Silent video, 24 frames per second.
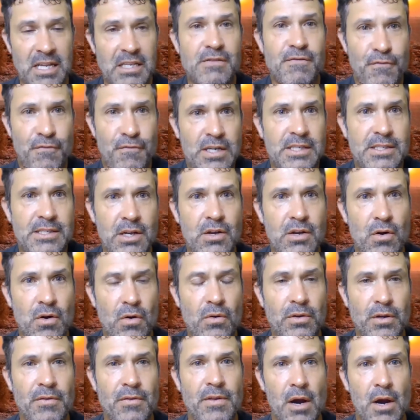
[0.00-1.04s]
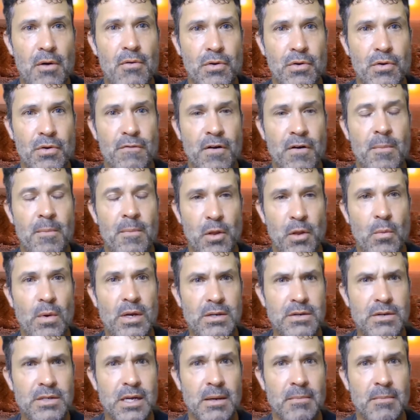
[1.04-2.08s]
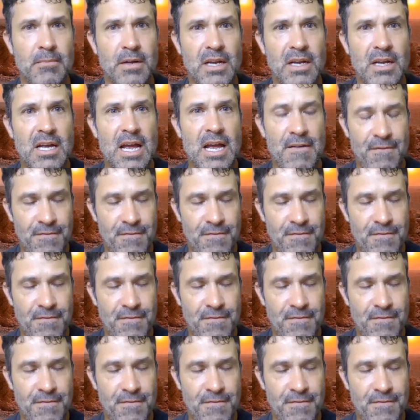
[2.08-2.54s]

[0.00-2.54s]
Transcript: but it's freezing cold on the Arugot farm in the wintertime.